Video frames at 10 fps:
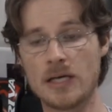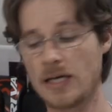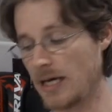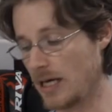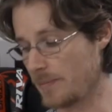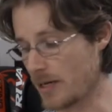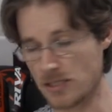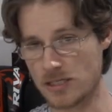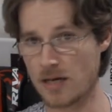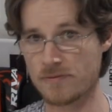As I
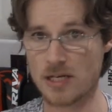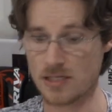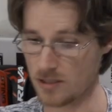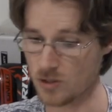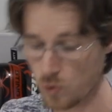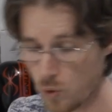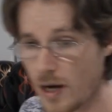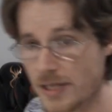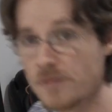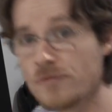say, I've tested
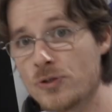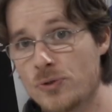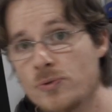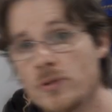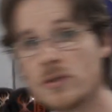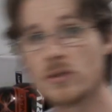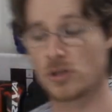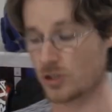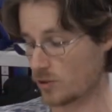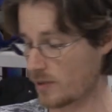quite a few, not
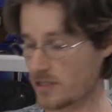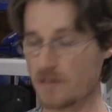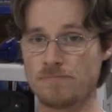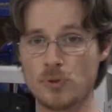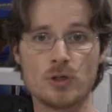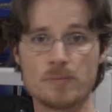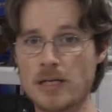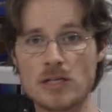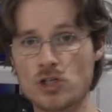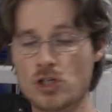just the ones I've bought, but
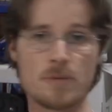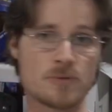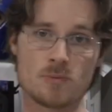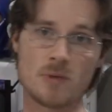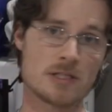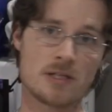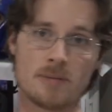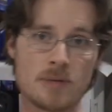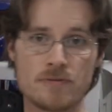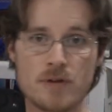in shops and ones that
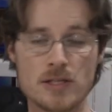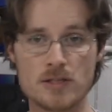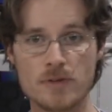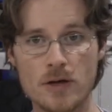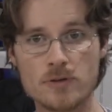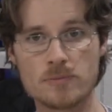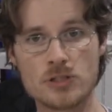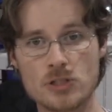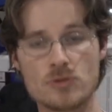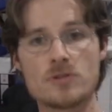my friends have owned and my
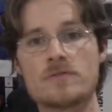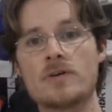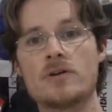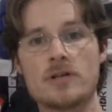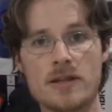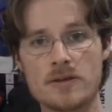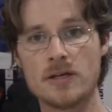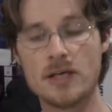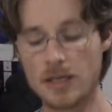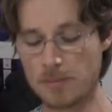students have owned and other
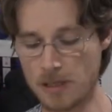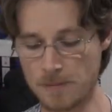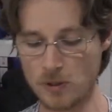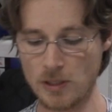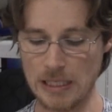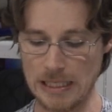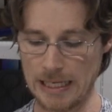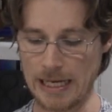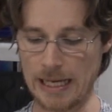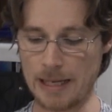people.
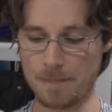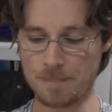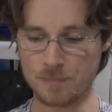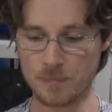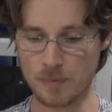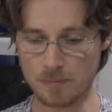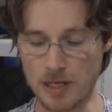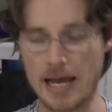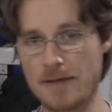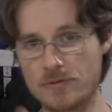But
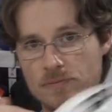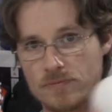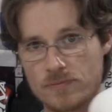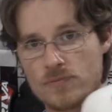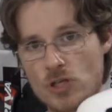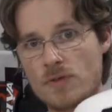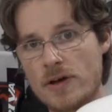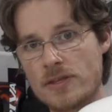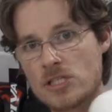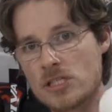I haven't, so far
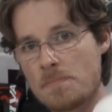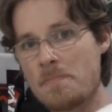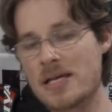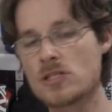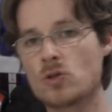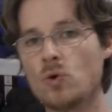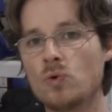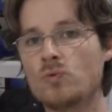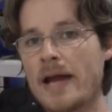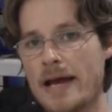this is the best
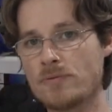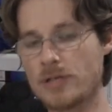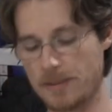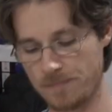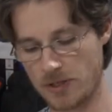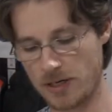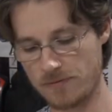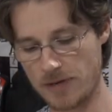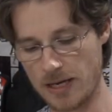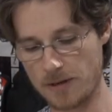all-rounder that I've
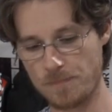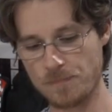found.